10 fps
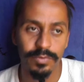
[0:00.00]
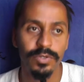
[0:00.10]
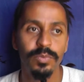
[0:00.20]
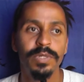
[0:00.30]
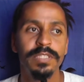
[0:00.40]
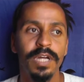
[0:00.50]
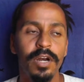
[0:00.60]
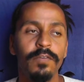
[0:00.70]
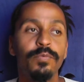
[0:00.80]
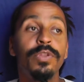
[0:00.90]
Uh, you will
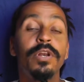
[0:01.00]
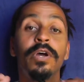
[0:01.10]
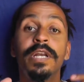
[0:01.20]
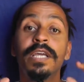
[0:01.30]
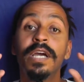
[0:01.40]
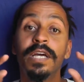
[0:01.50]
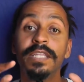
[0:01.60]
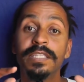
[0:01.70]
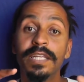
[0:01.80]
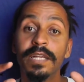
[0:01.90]
start off with learning
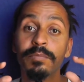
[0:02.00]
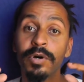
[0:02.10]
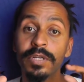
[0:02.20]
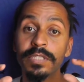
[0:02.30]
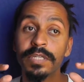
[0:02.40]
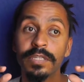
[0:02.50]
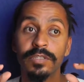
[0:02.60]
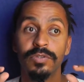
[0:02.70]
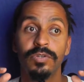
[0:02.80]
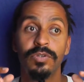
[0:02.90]
these little motor
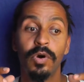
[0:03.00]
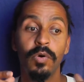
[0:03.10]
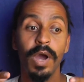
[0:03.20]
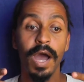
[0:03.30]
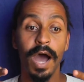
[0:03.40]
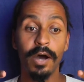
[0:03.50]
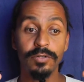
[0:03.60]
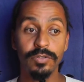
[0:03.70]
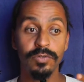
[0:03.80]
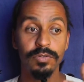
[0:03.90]
skills so you know how
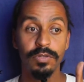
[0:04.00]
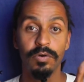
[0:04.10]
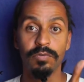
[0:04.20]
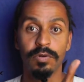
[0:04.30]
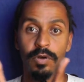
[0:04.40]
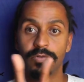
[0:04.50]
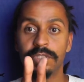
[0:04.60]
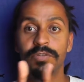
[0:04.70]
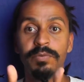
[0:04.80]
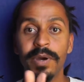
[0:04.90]
to you know close
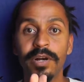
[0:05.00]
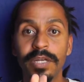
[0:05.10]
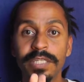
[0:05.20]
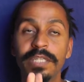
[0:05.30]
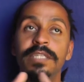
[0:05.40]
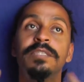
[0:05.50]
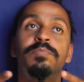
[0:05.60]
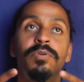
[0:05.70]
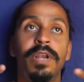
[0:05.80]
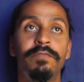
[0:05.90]
the rima
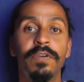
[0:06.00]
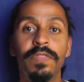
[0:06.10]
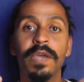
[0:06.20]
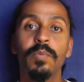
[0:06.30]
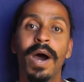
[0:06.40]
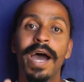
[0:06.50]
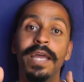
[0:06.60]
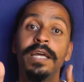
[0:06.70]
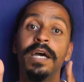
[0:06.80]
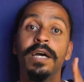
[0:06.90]
glottidis, pull everything
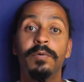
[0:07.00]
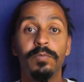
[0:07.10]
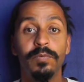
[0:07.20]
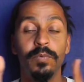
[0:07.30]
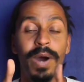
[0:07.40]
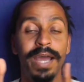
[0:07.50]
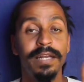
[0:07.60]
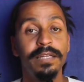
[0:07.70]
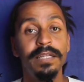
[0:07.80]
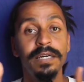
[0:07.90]
wide,
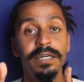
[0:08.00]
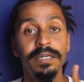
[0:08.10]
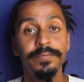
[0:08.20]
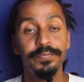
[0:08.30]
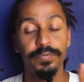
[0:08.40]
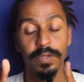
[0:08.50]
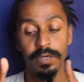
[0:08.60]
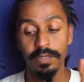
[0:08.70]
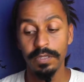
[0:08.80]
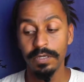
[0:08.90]
widen the
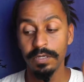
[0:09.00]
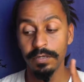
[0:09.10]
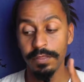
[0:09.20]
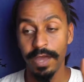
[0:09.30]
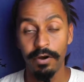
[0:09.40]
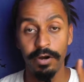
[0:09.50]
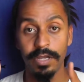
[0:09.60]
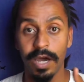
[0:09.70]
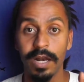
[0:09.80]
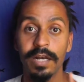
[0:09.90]
the
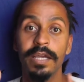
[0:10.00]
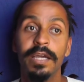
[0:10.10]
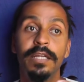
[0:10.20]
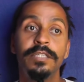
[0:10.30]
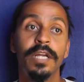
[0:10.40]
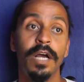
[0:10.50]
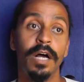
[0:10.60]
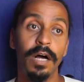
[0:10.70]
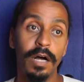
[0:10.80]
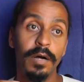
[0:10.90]
thyroid cartilage,
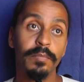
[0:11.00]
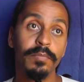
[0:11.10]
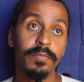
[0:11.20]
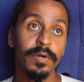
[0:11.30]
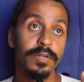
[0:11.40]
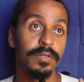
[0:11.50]
um,